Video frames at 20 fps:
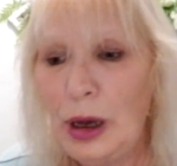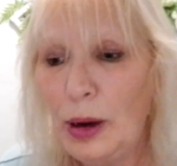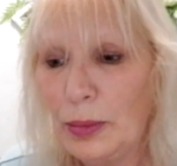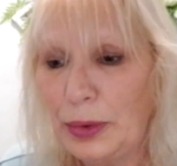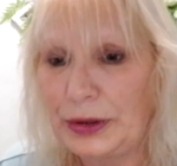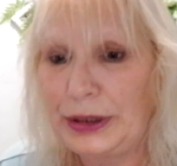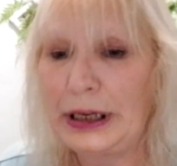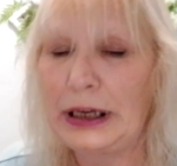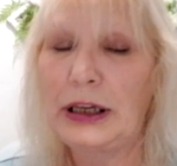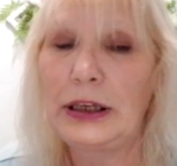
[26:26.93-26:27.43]

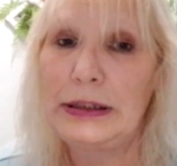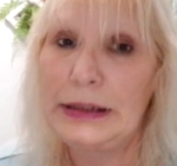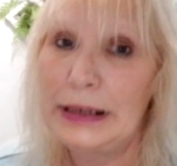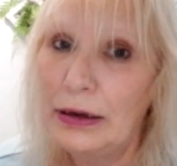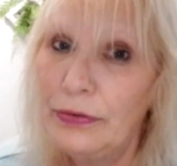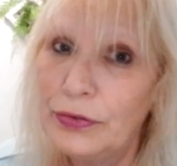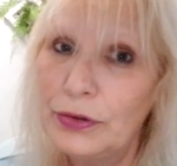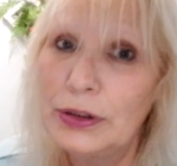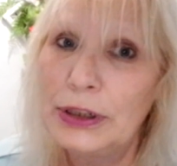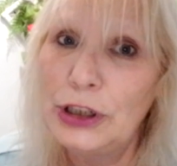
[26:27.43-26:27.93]
but they can
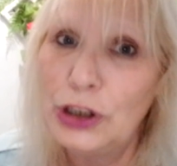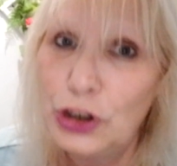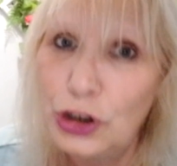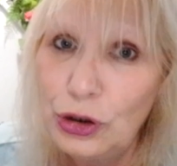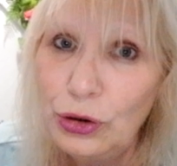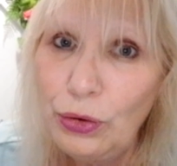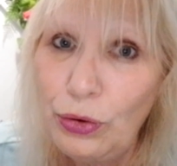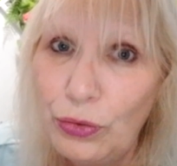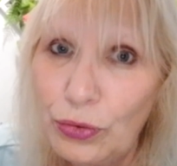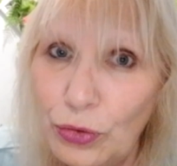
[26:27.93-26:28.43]
definitely
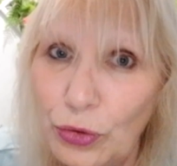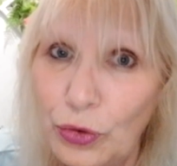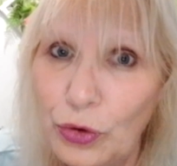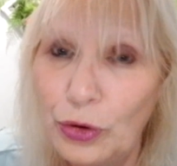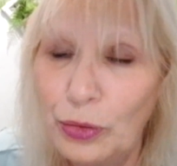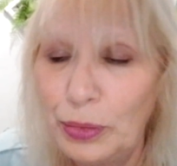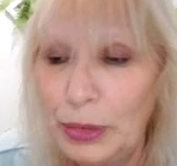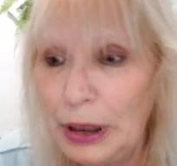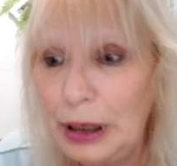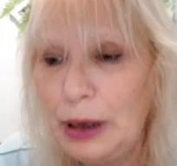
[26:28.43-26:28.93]
chew through
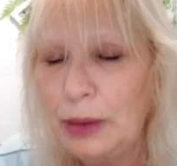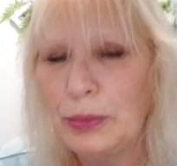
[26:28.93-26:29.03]
them.